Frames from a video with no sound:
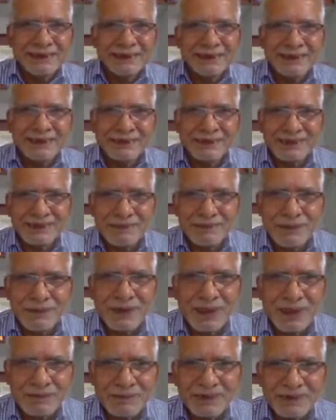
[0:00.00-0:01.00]
Now, the
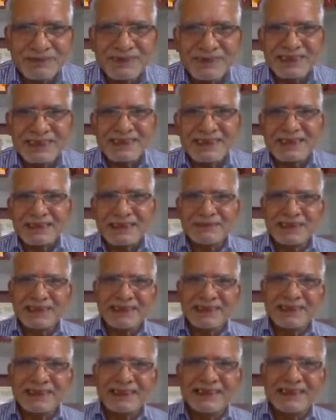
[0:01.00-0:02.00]
report of the Physics
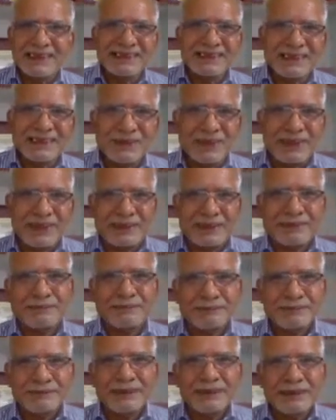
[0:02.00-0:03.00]
Committee in 1908.
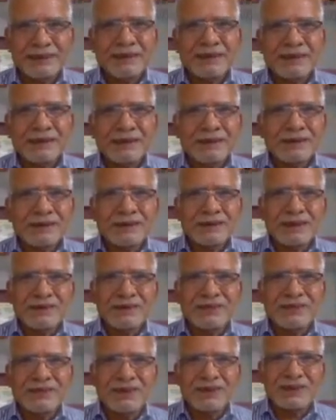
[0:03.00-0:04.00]

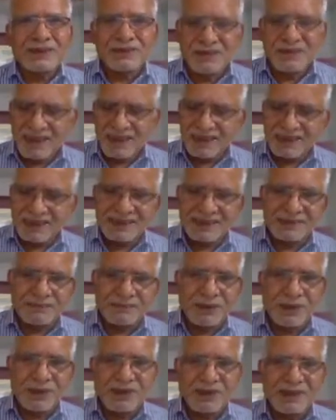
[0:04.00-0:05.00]
Rutherford's work is
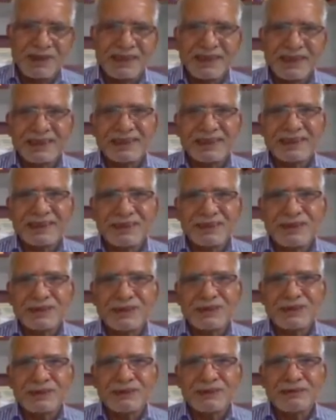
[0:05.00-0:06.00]
more related
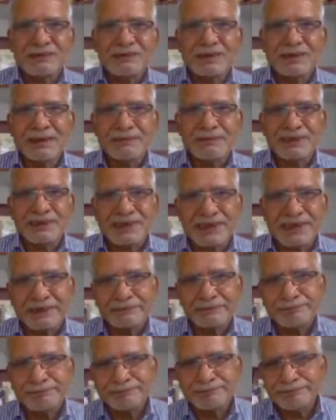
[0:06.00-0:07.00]
to chemistry.
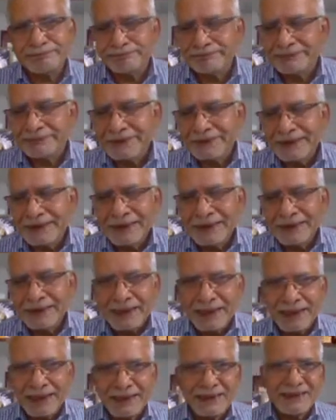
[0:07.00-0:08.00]

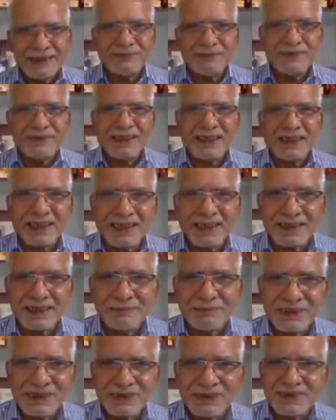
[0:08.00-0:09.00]
And if the
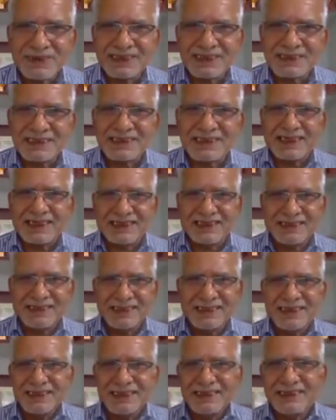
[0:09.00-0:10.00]
Academy should decide
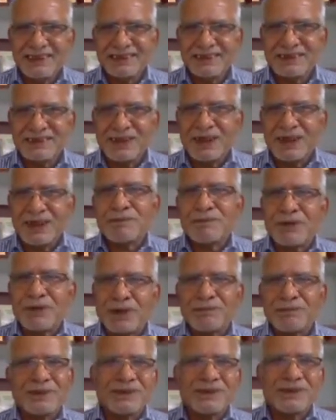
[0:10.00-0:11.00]
it is not
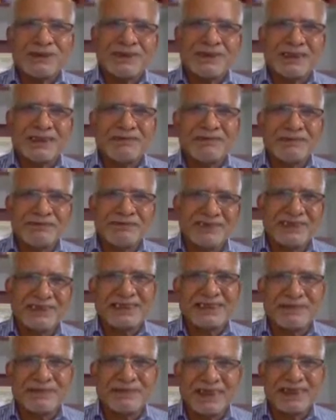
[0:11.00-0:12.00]
proper to give him
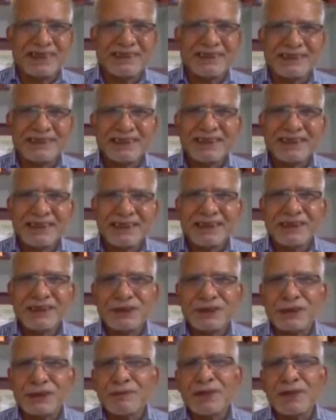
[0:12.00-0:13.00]
physics prize, he
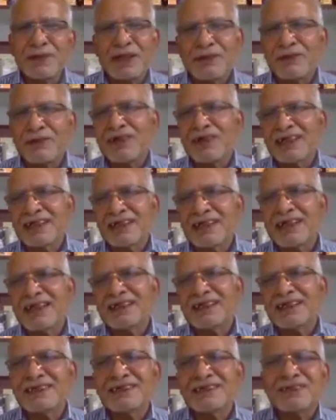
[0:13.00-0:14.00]
should be awarded
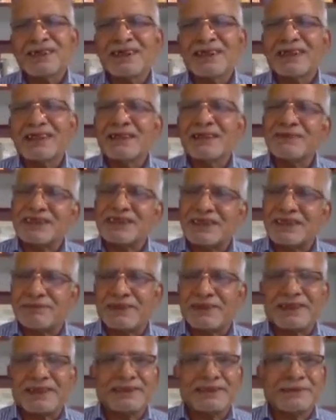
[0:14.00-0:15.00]
1908 chemistry prize.